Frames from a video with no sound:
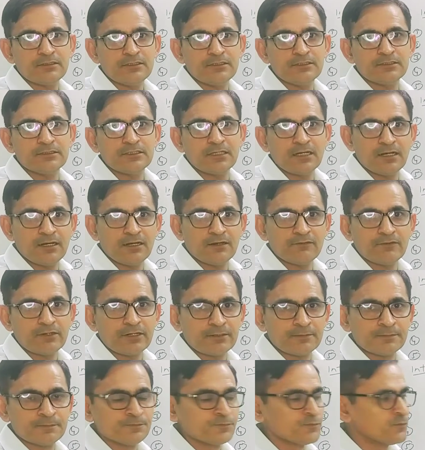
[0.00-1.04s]
is
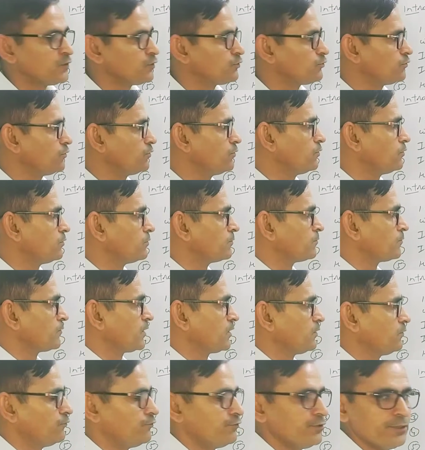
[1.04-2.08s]
our. So
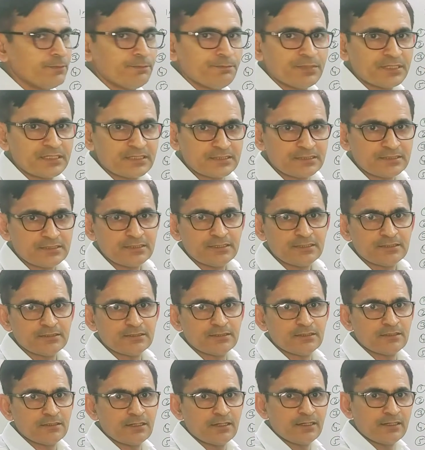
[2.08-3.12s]
we
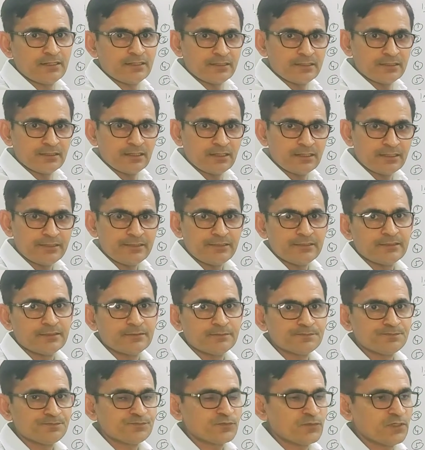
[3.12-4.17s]
purchase any
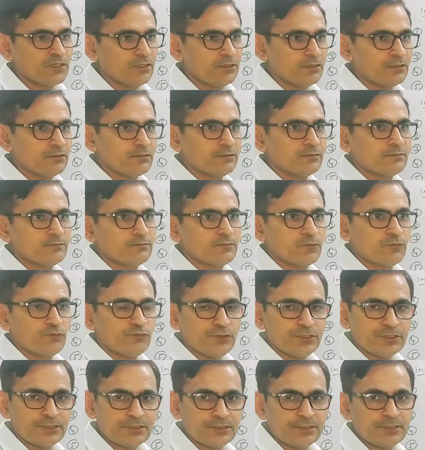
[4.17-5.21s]
item and
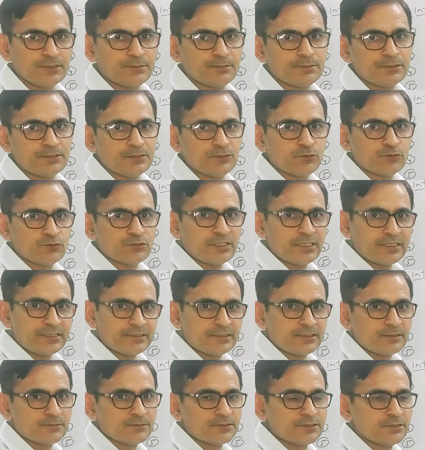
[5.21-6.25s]
we keep those
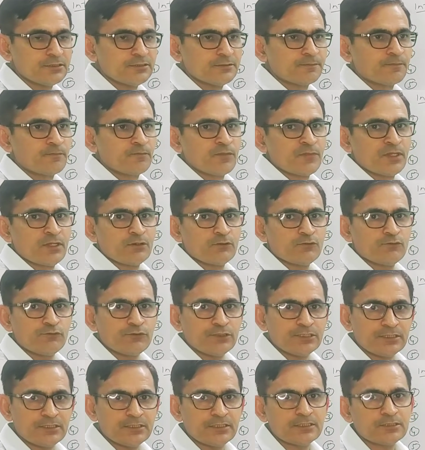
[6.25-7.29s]
items
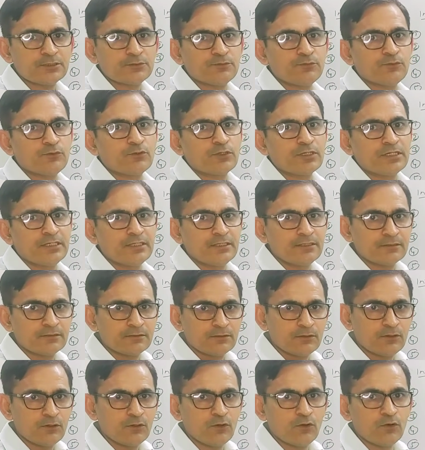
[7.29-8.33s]
with us for a
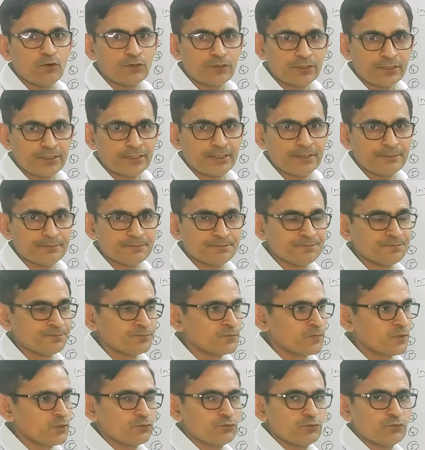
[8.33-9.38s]
long time.
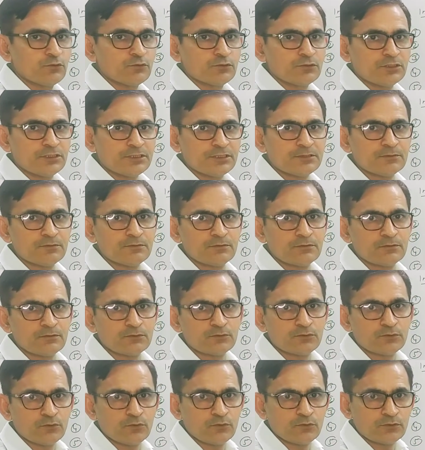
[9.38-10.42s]
So
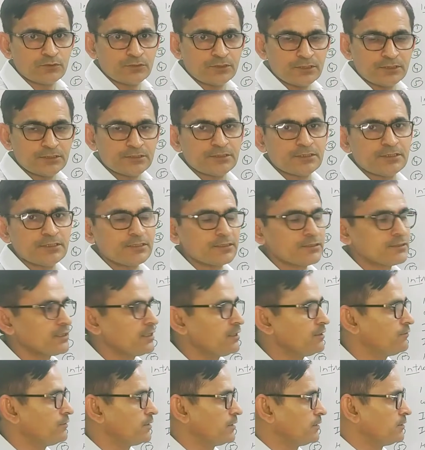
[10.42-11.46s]
these things
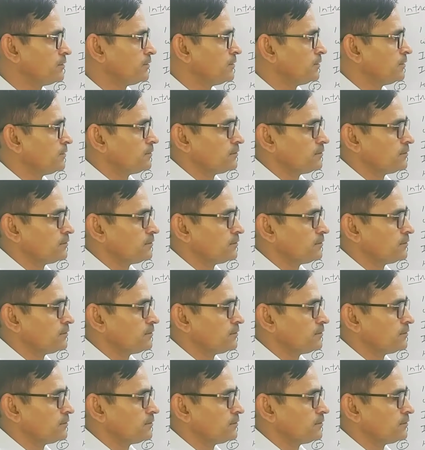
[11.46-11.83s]
are